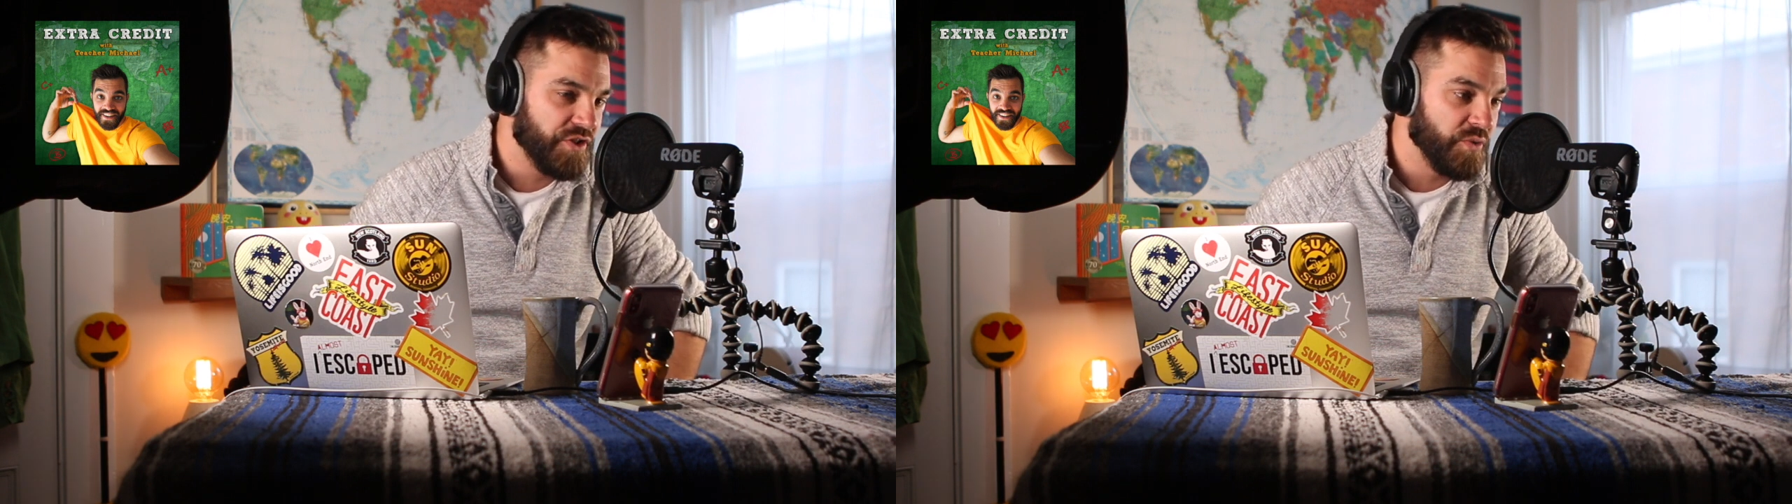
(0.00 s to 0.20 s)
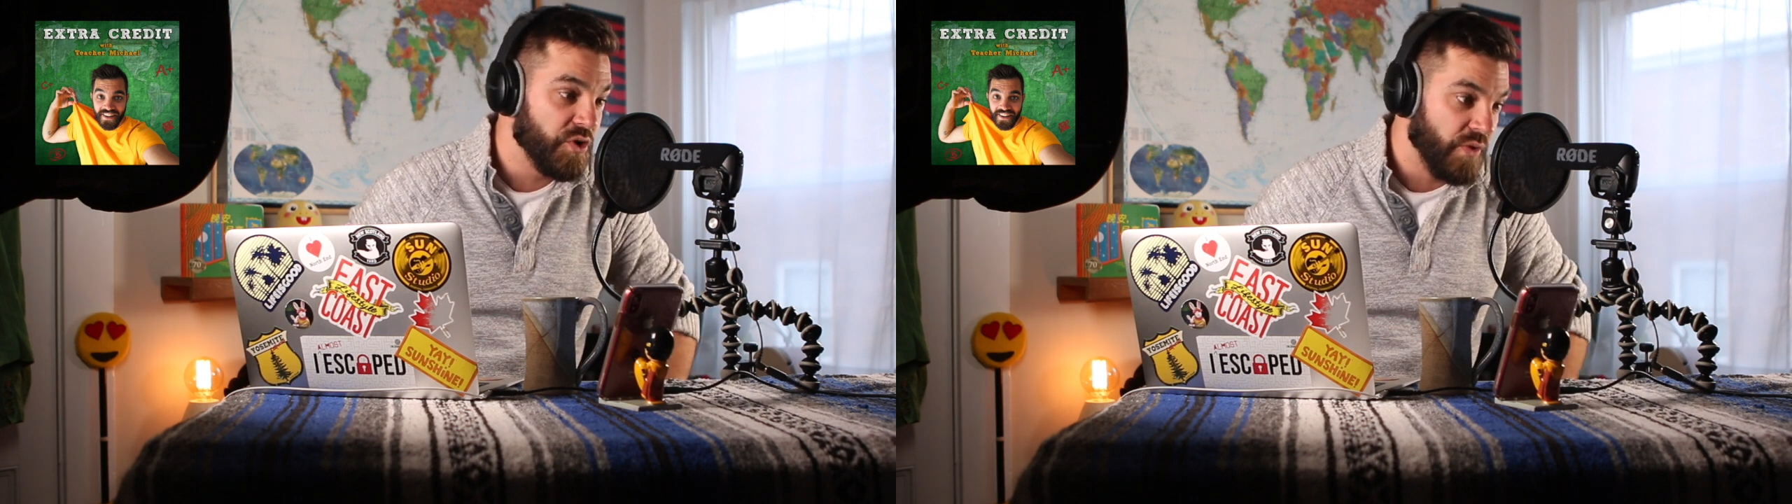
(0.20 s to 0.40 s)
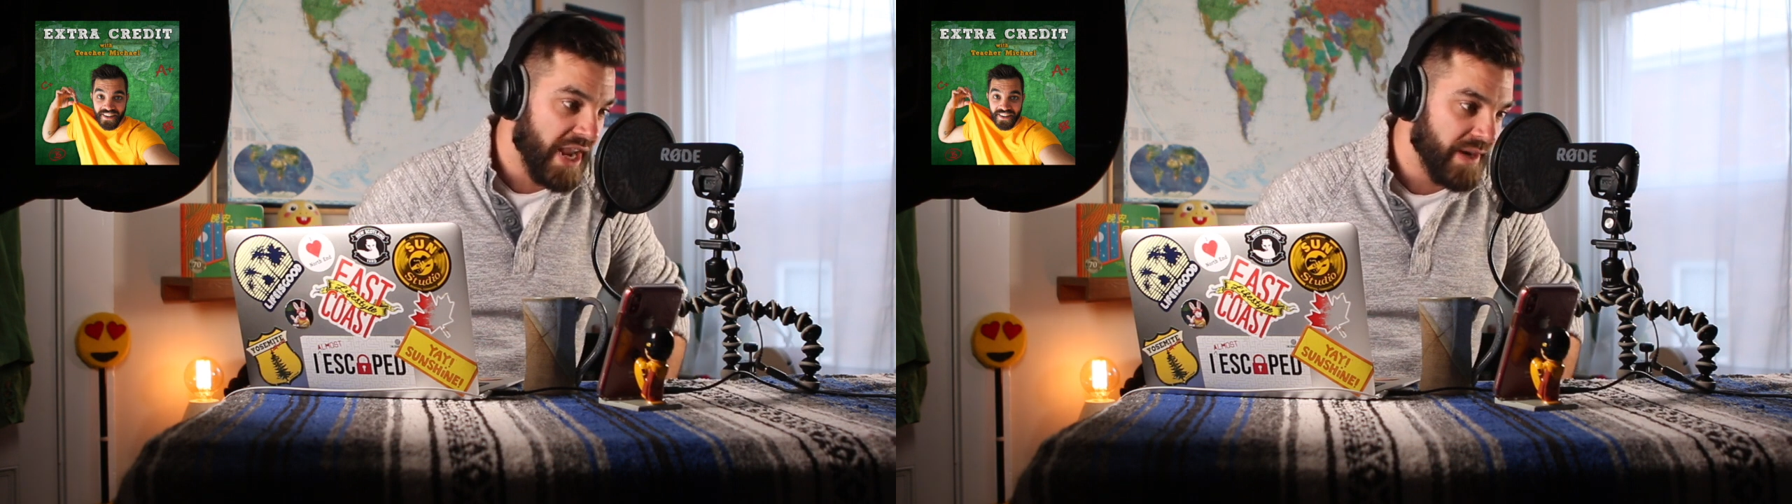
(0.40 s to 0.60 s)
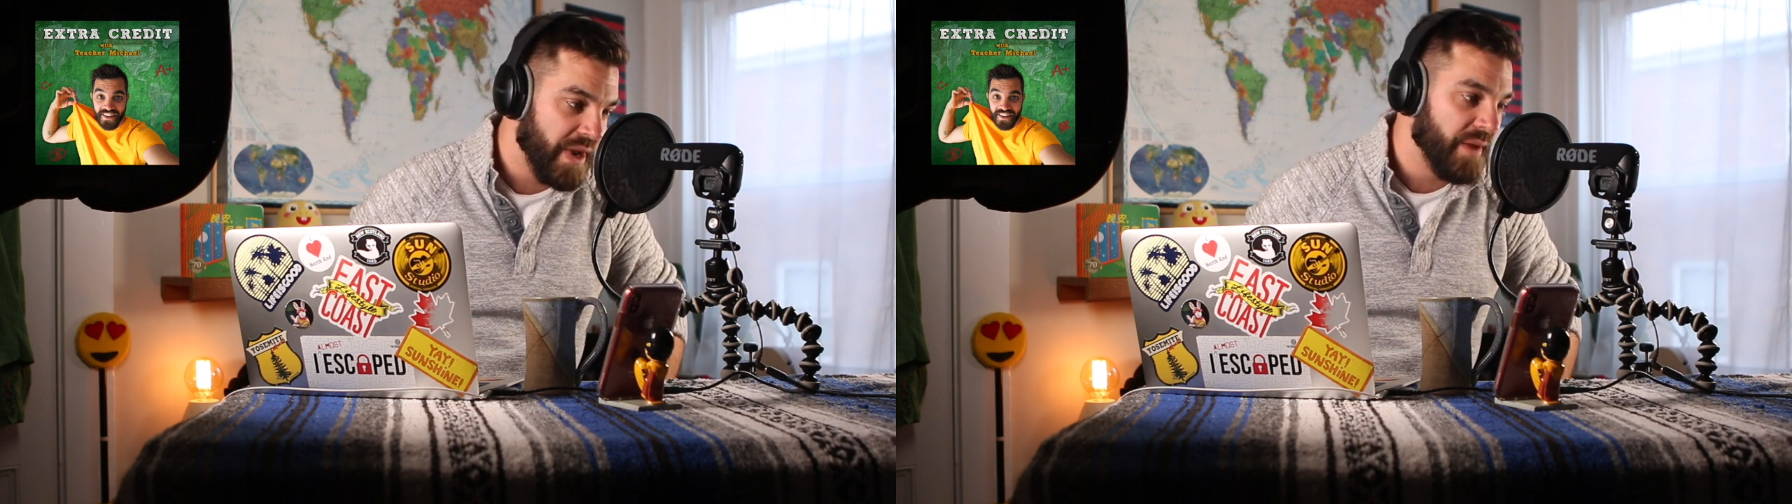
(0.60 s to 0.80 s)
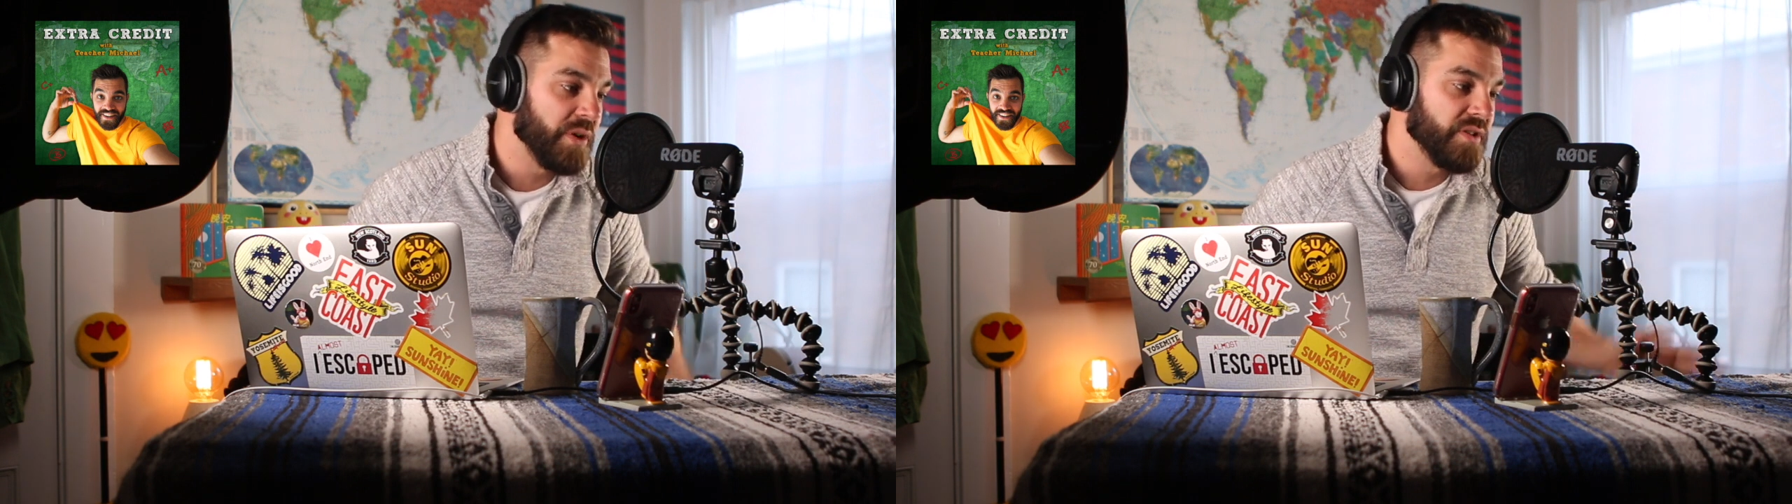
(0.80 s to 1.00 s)
to grade
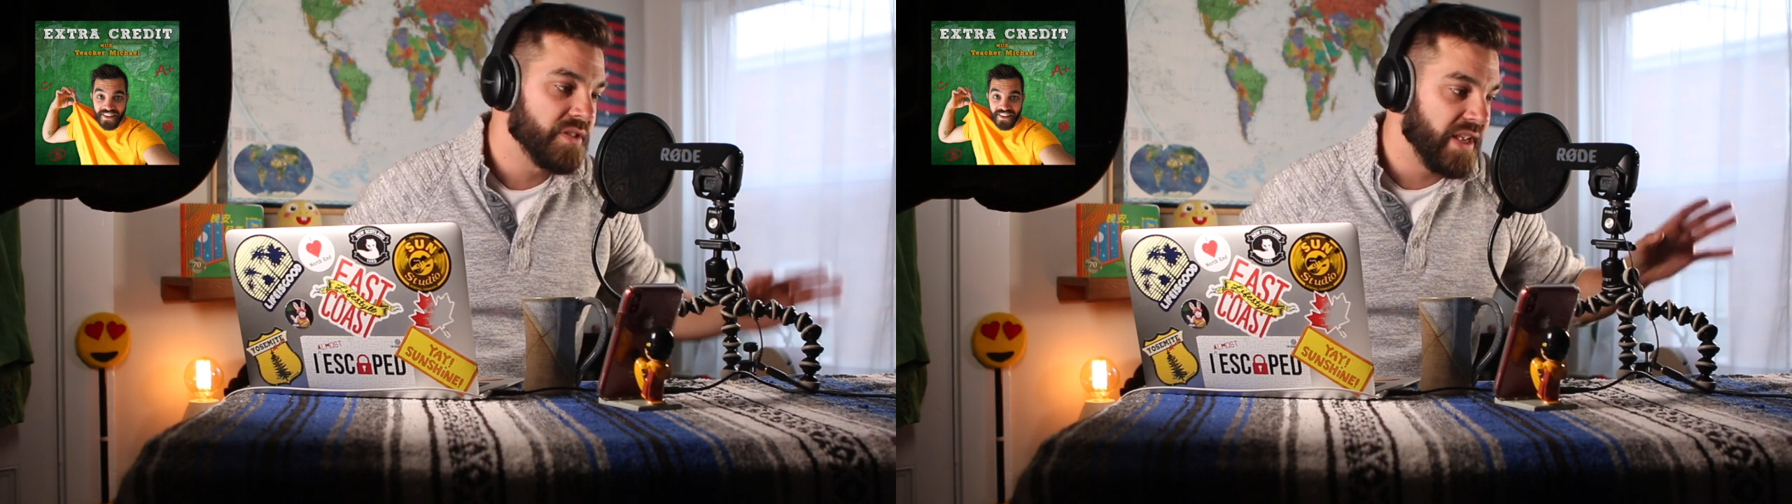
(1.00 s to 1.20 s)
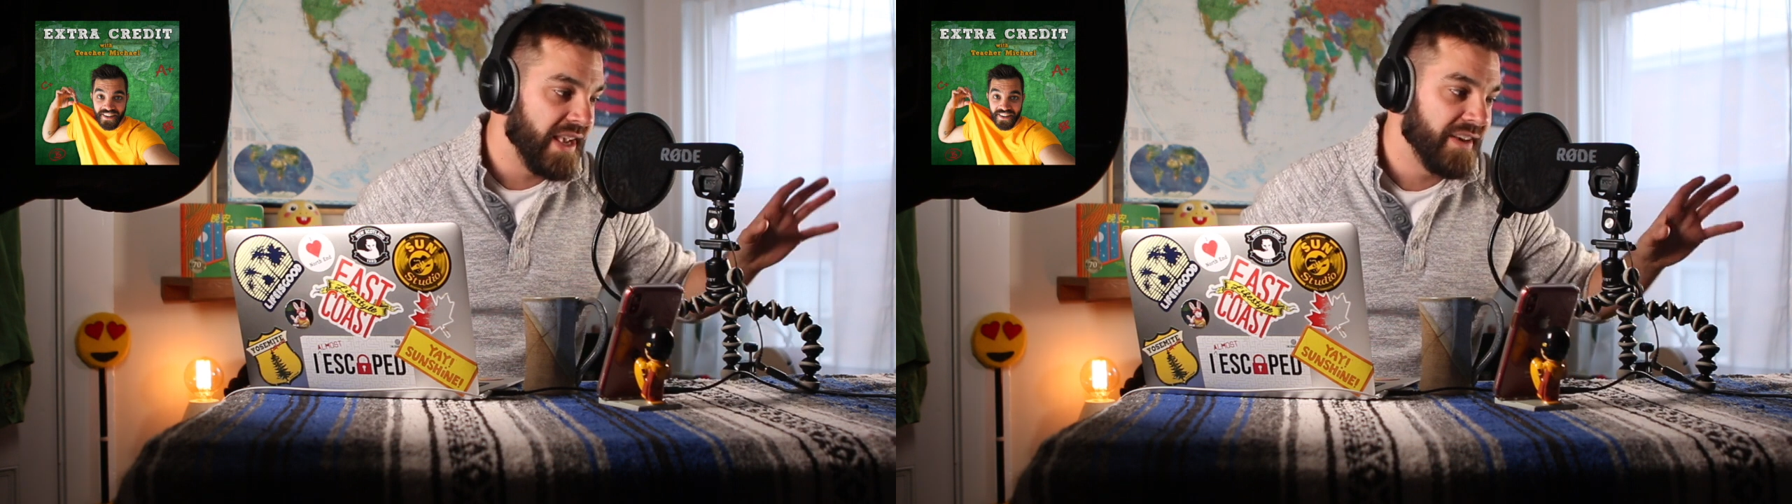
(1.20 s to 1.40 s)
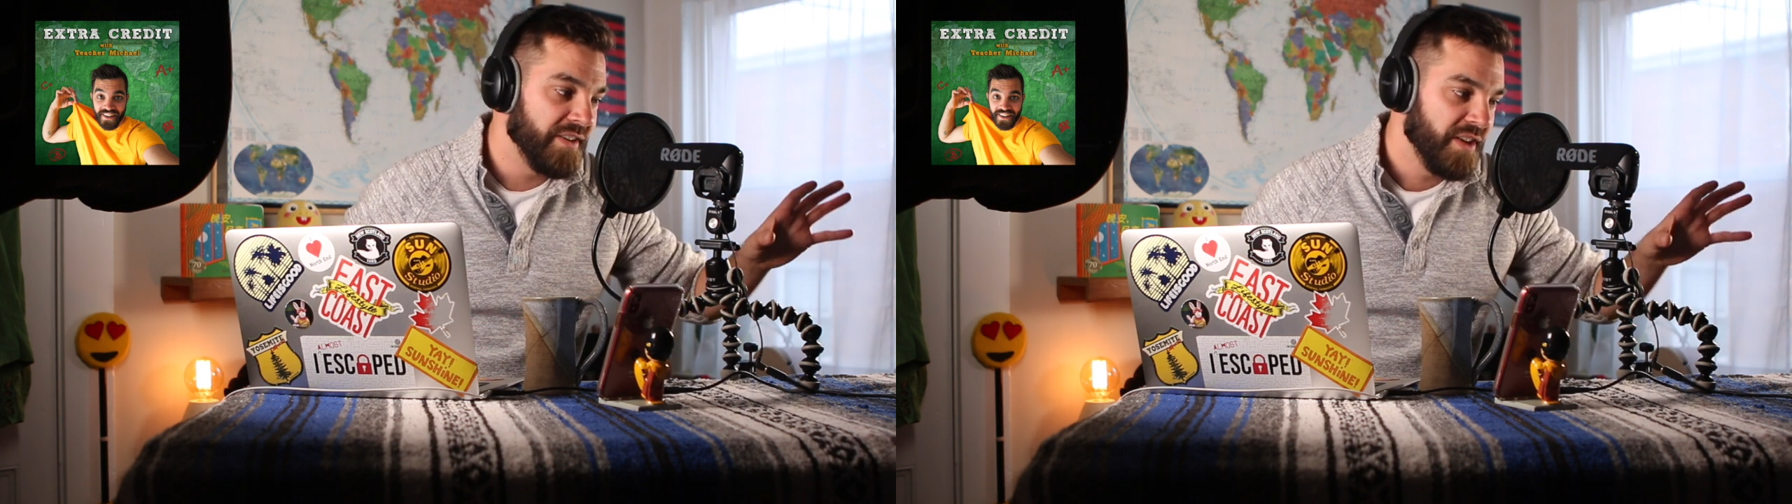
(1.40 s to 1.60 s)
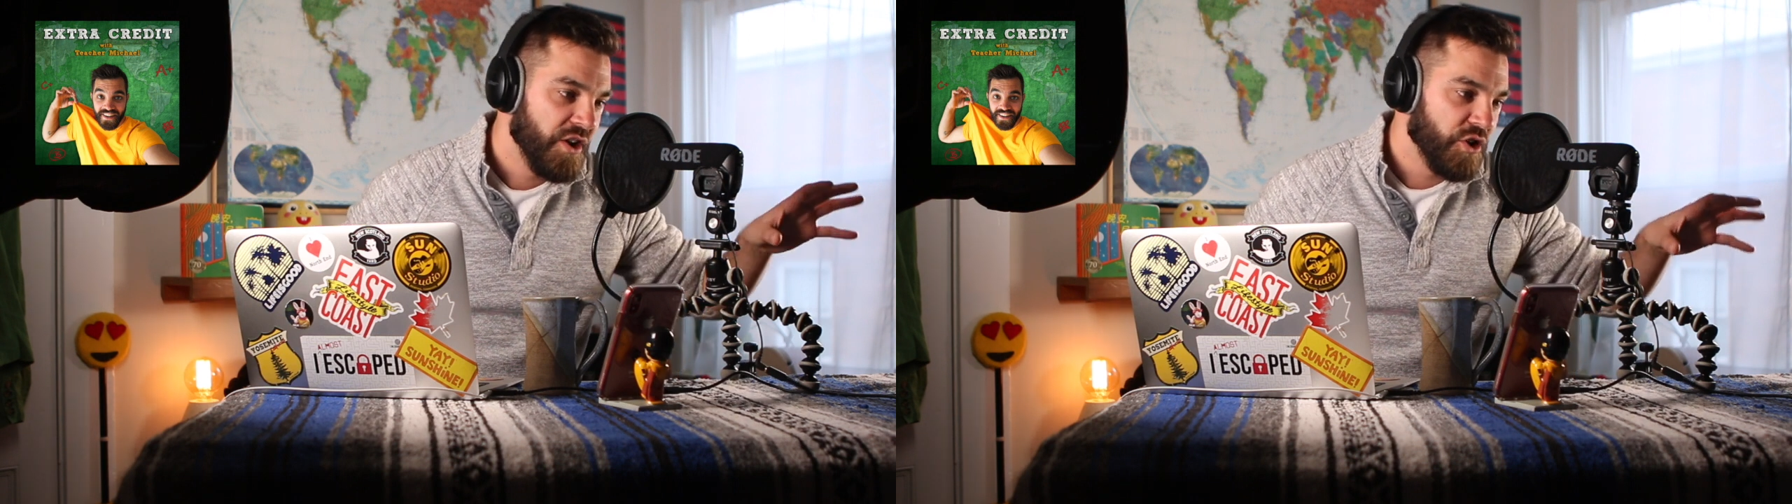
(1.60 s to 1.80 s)
papers and